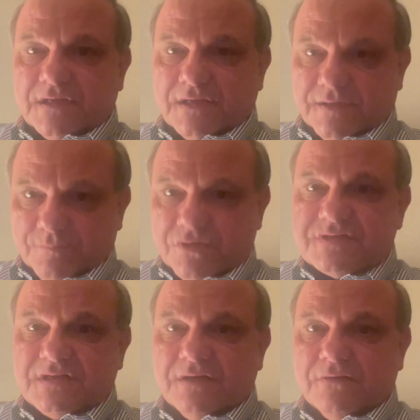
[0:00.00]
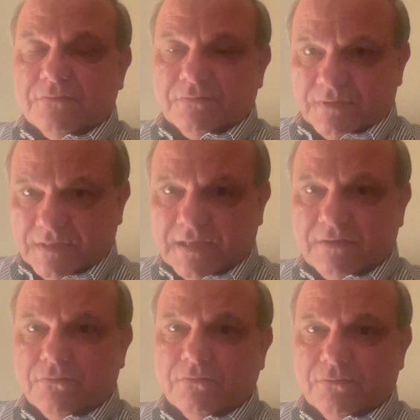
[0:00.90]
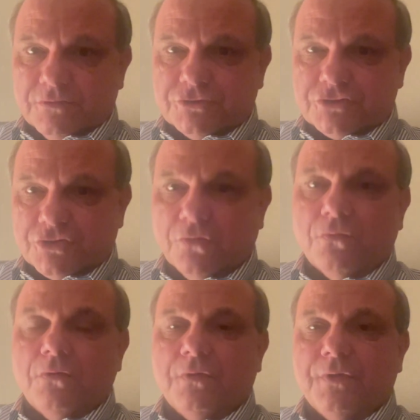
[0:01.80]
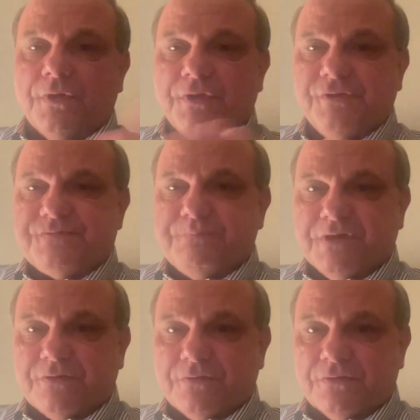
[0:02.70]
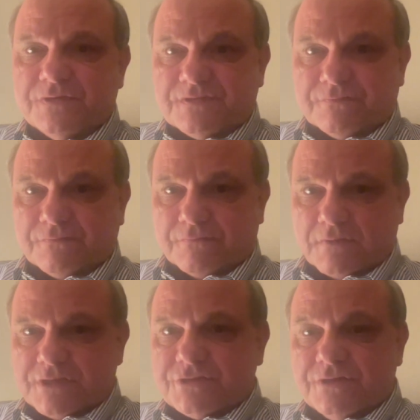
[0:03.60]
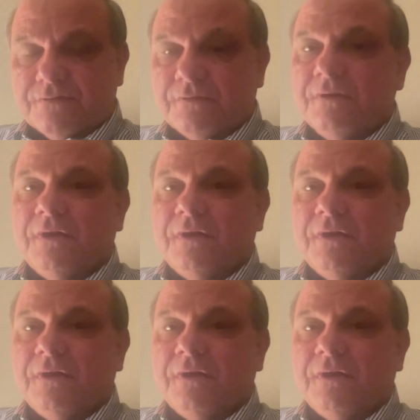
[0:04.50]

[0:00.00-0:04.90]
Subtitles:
are in Moscow now on show is because Russia